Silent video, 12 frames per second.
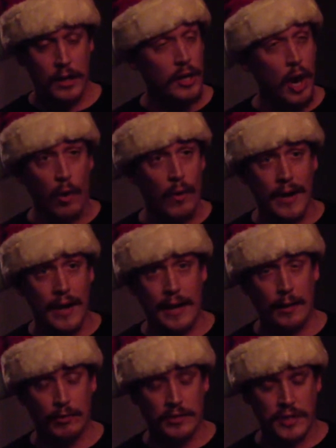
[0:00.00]
No, I
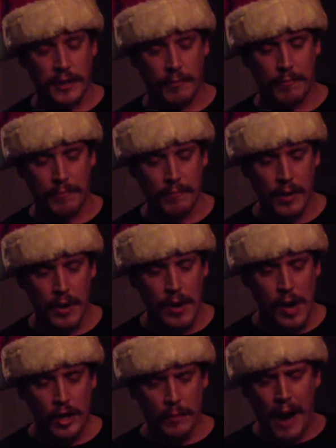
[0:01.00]
don't see him.
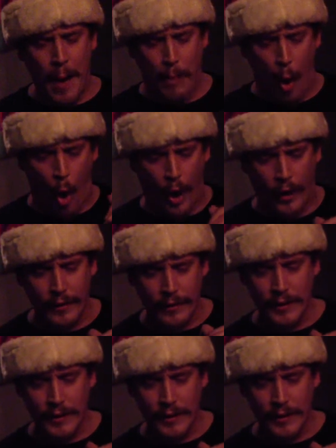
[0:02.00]
Come on, boy!